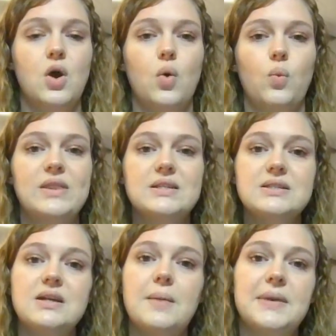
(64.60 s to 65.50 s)
When the
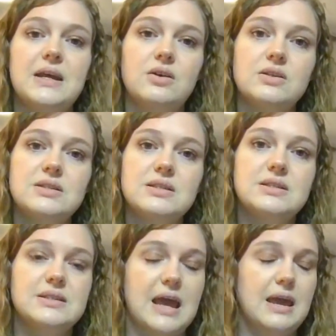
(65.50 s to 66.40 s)
denominator is the
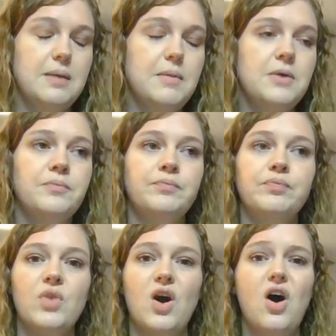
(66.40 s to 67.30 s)
same,
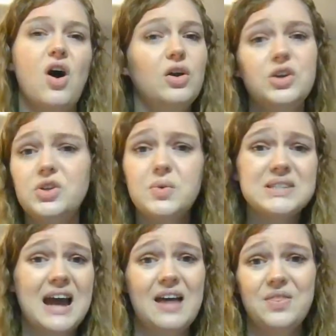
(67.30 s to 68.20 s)
all you do
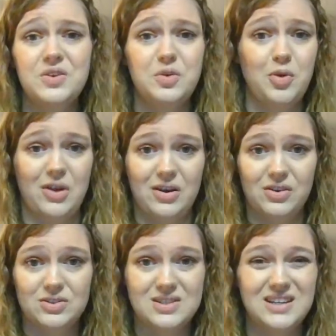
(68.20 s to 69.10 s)
is add the
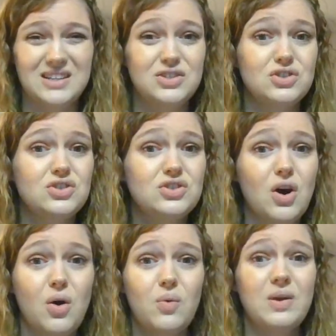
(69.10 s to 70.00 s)
numerators. It's
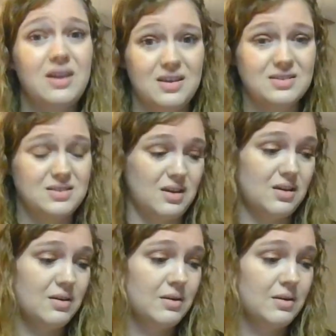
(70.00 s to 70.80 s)
so easy.